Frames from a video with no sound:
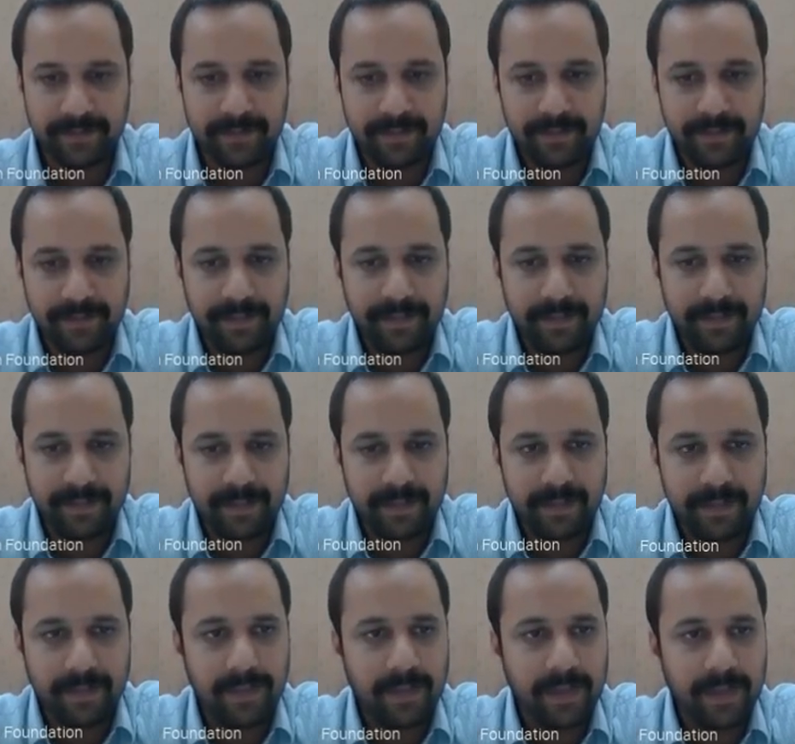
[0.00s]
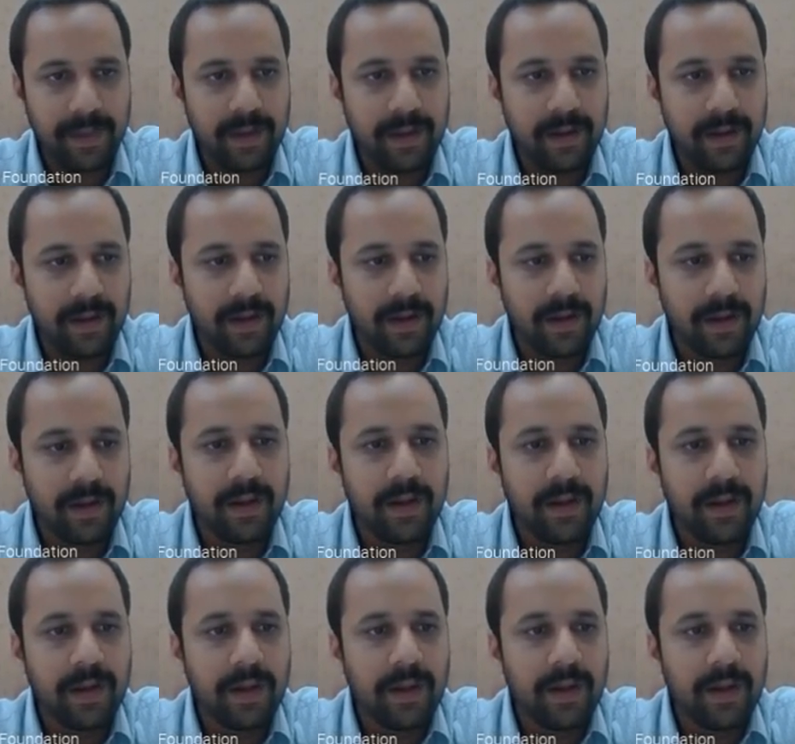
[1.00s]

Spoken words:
[no speech]